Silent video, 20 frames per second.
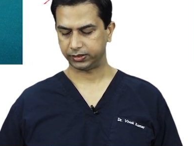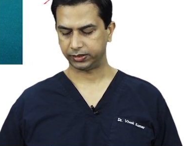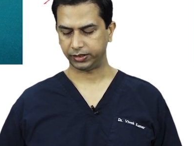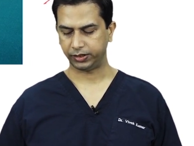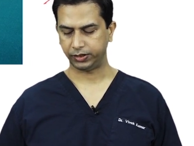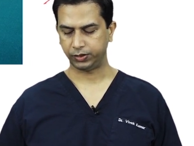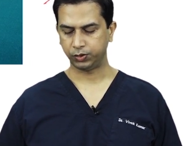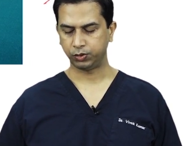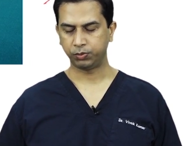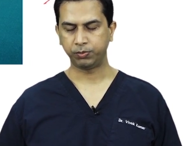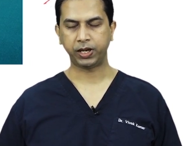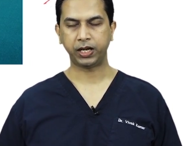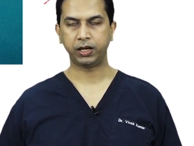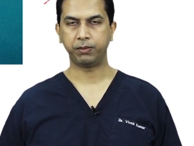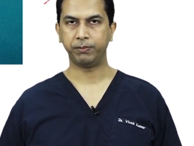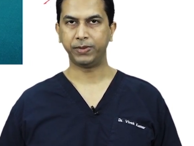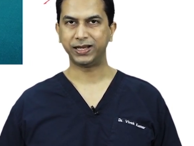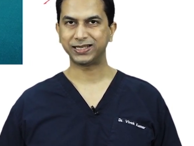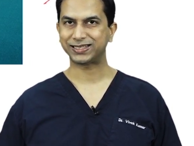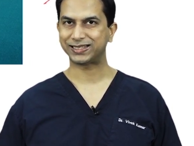you may
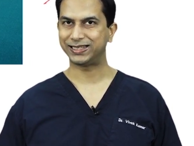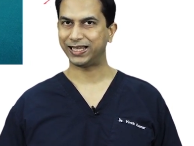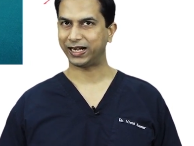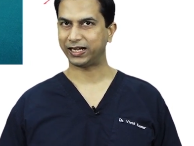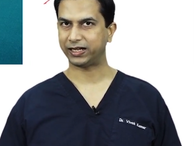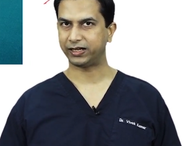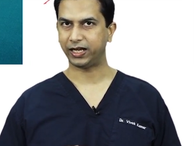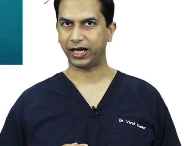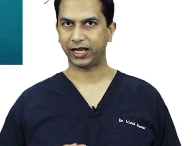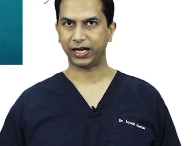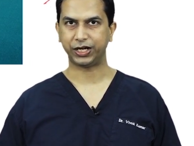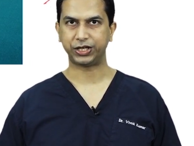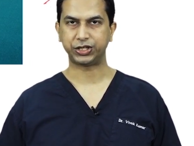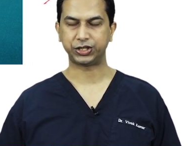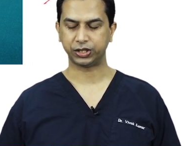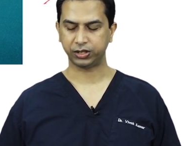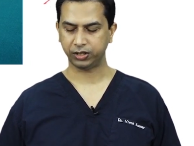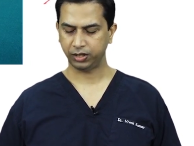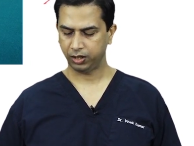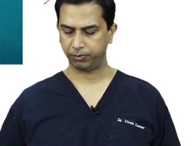miss that
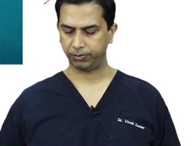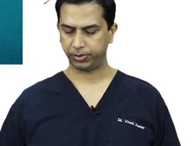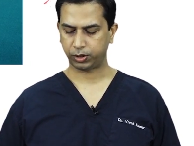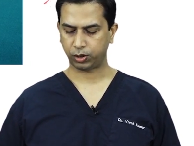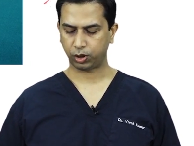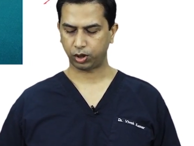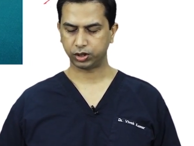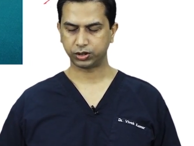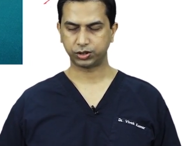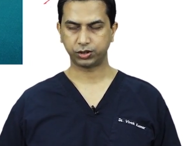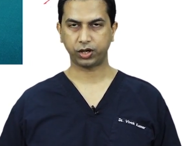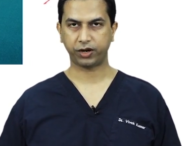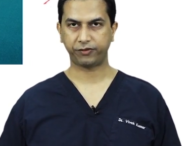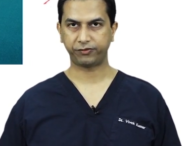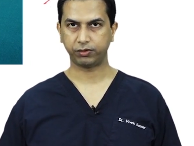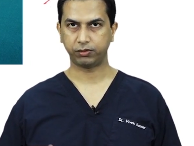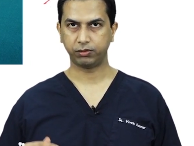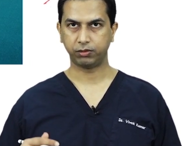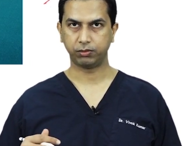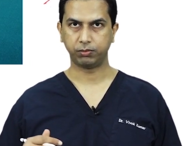direction because you
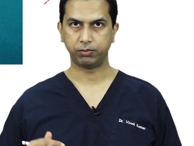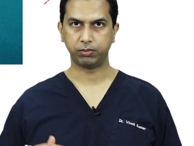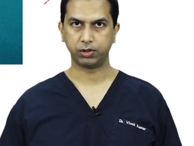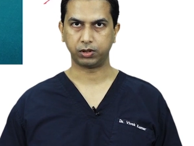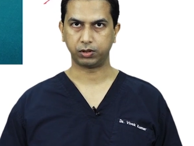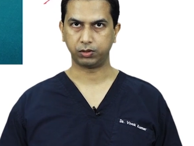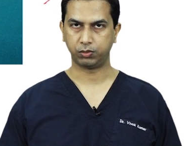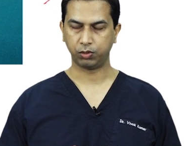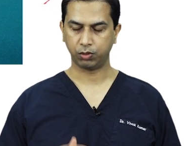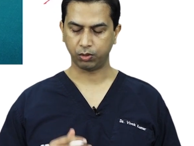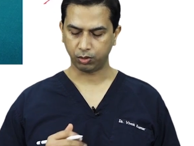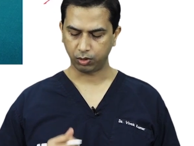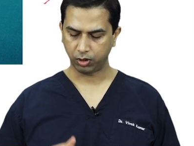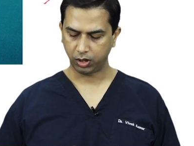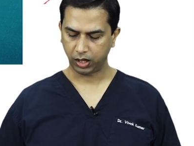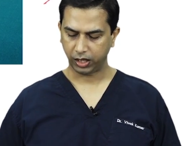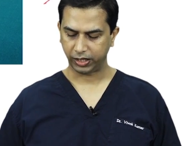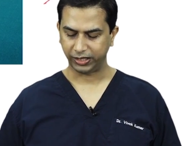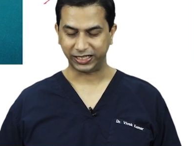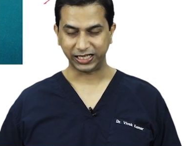have to
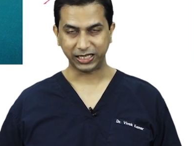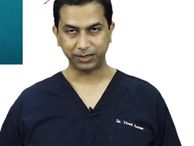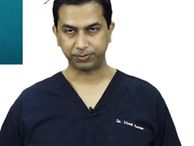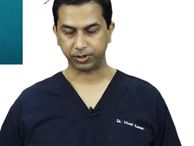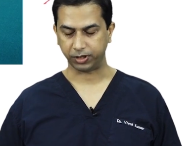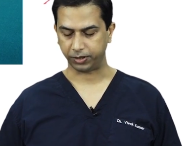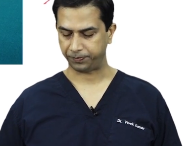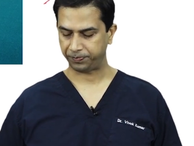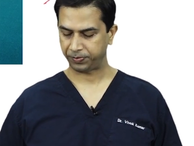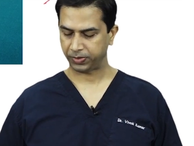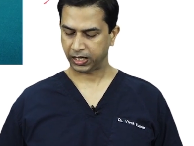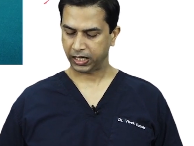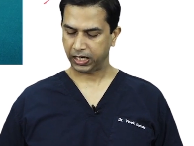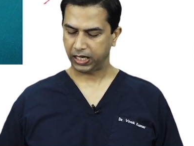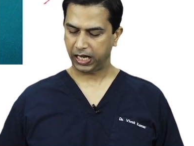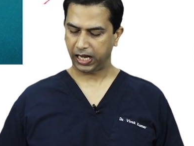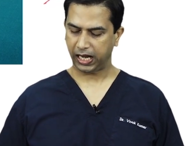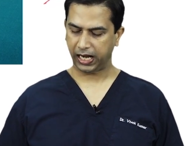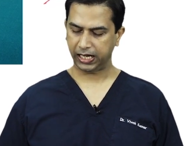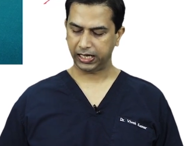go deeper.
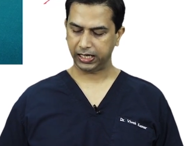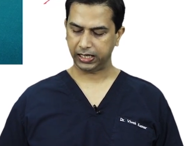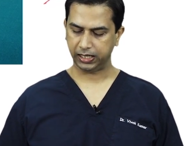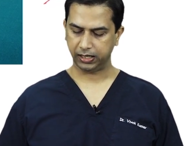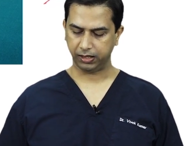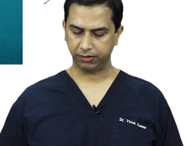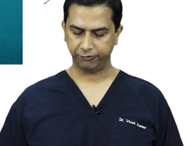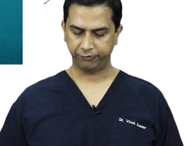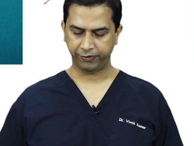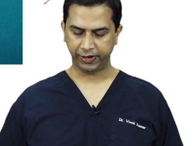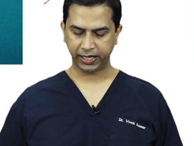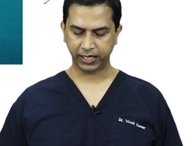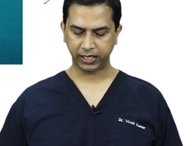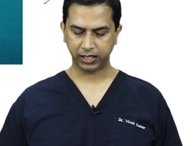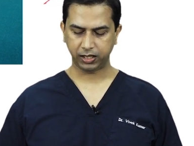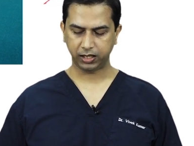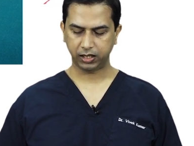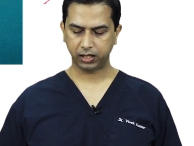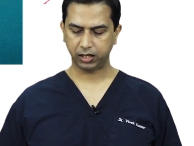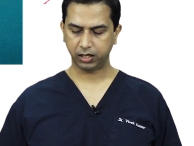And
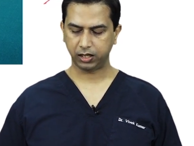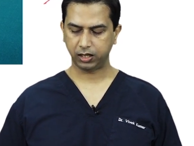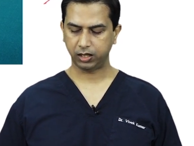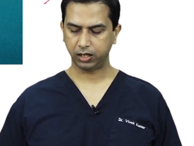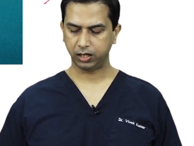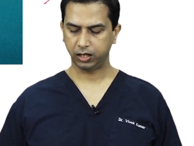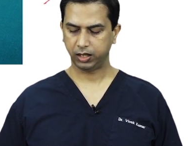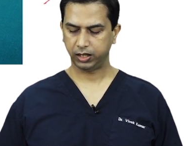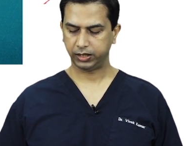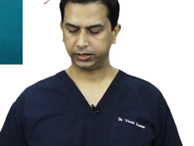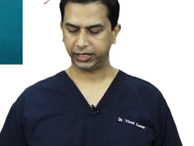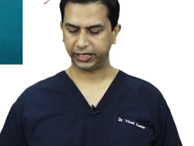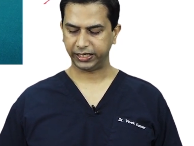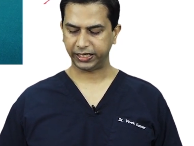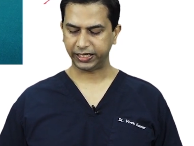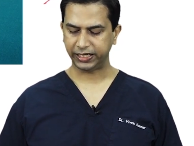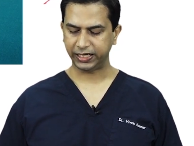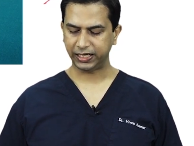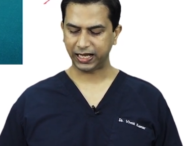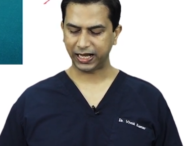when the
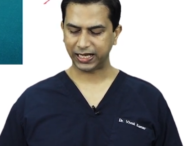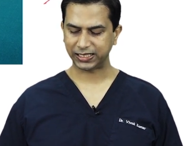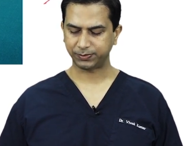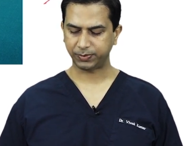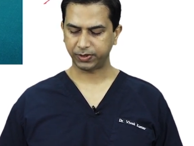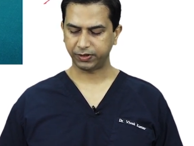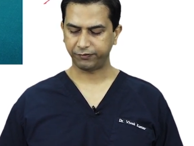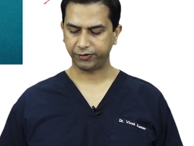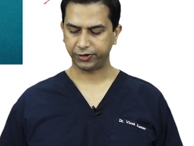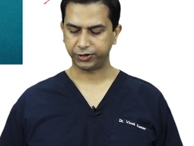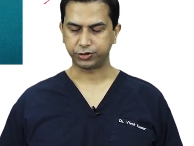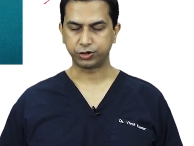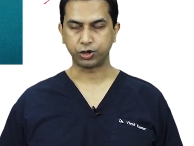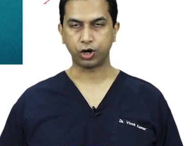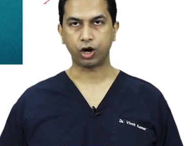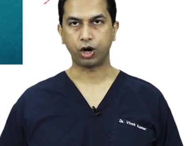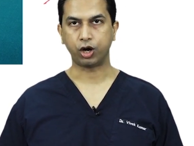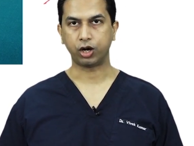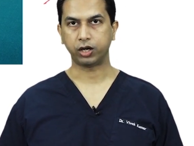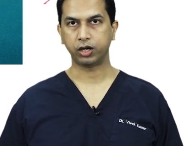needle has been
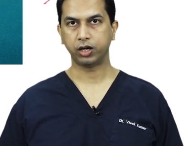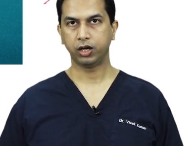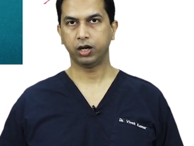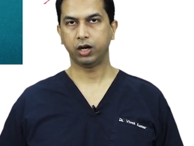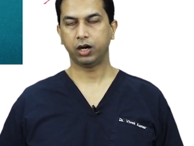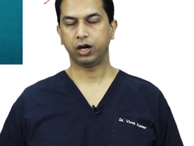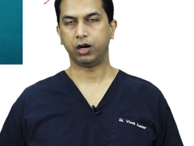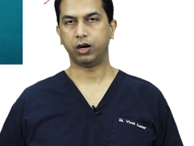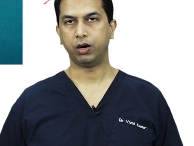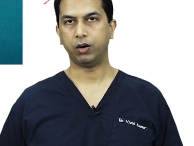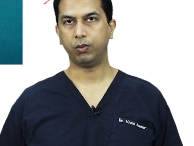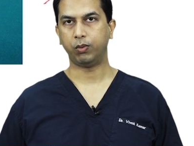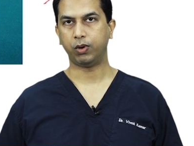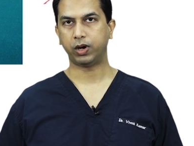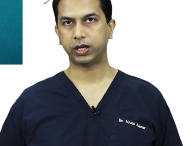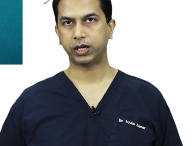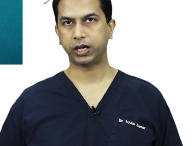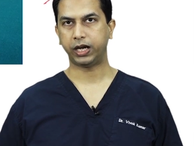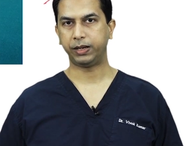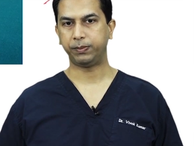withdrawn,
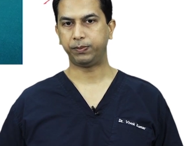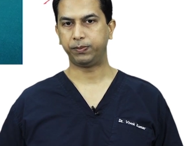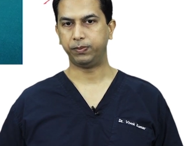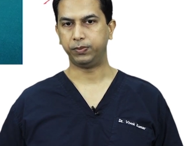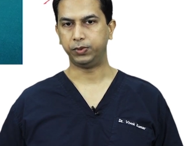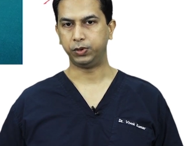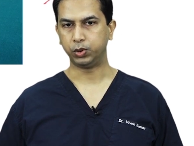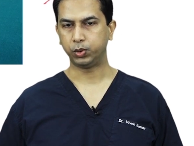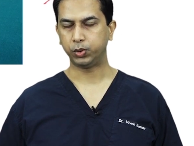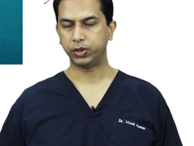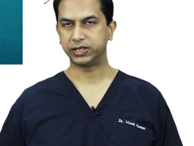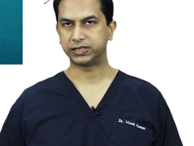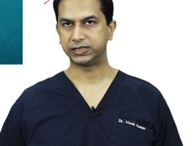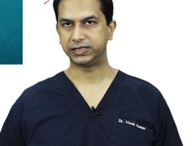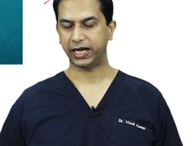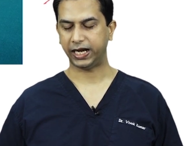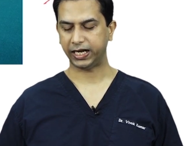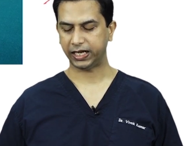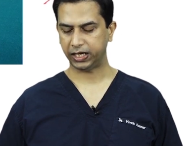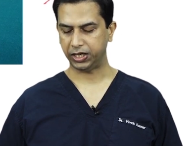what I do is
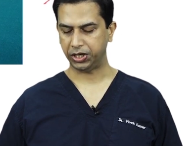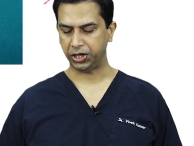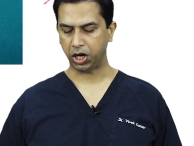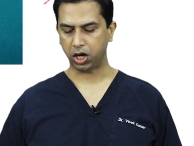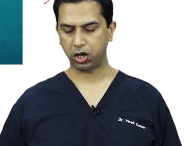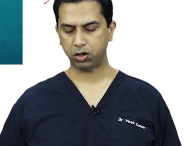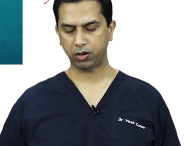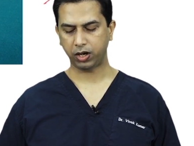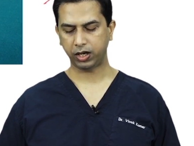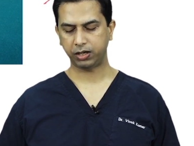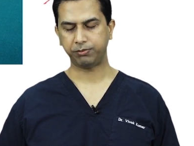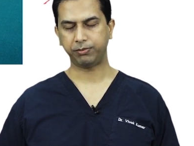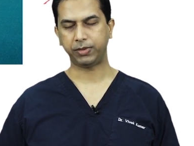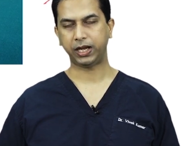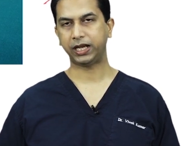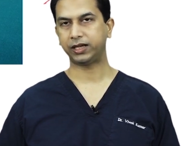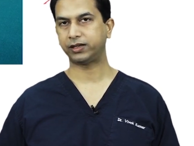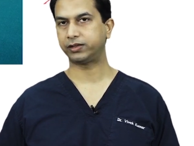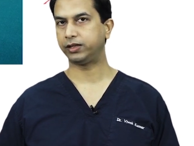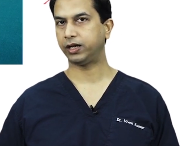that now I
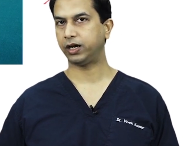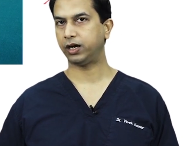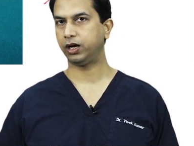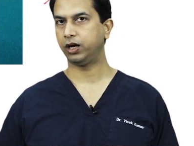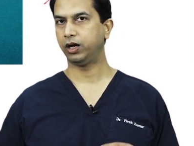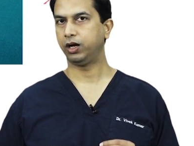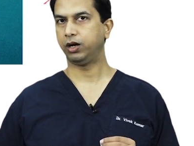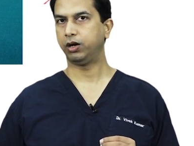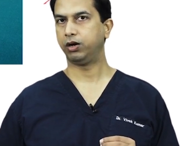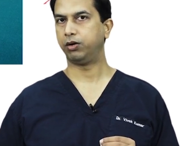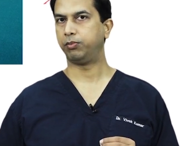make the